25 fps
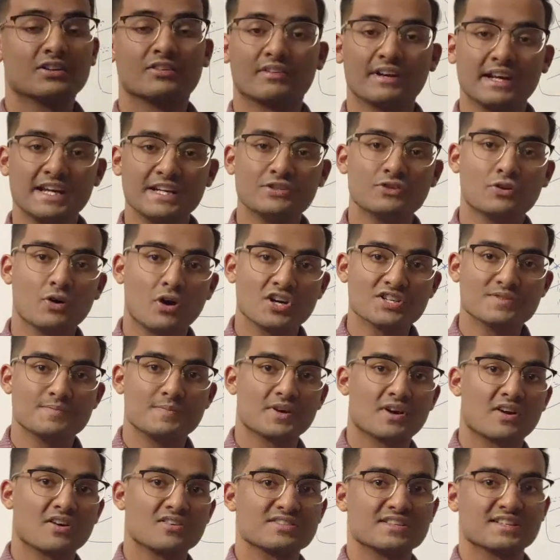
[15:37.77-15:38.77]
a great gauge
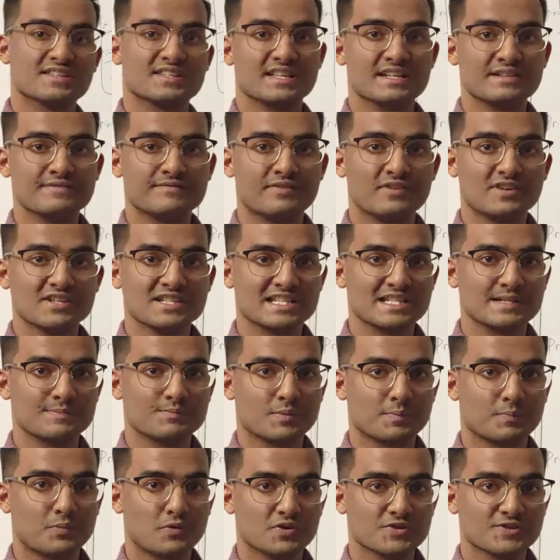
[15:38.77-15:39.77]
because it's inversely
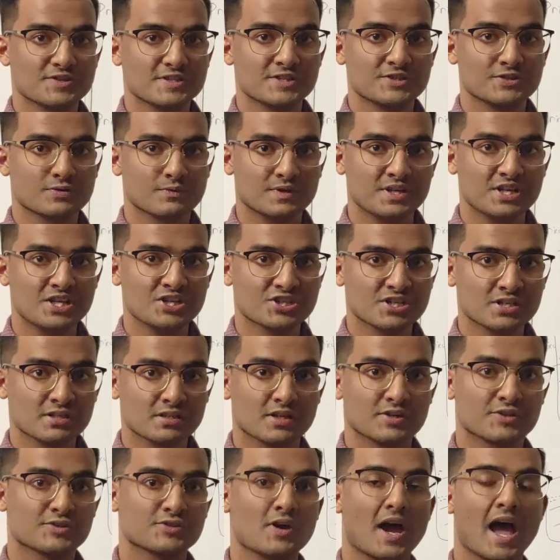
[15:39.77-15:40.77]
proportional to each
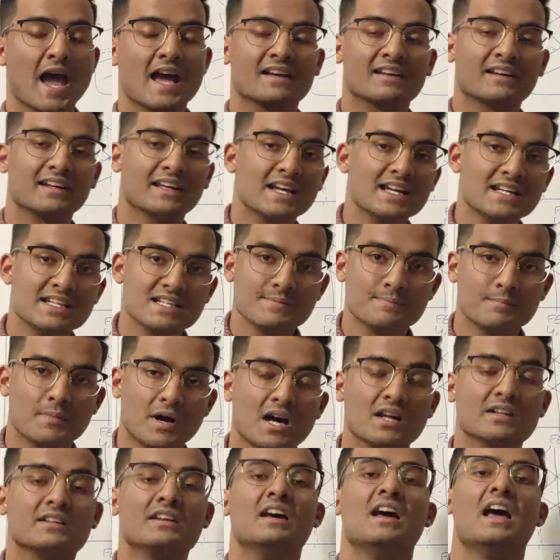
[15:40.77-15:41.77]
other. So aggregate
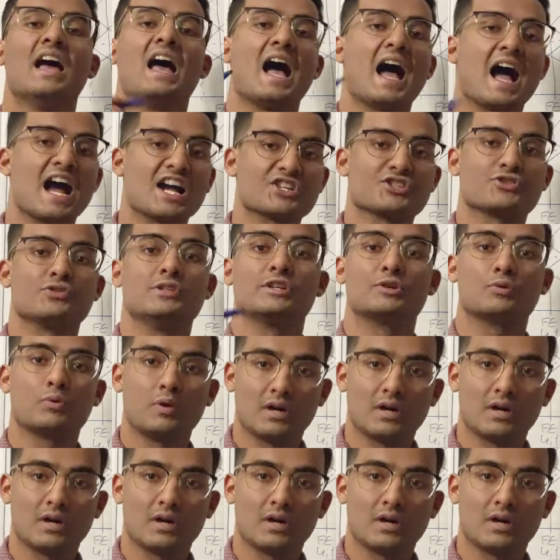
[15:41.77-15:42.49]
demand actually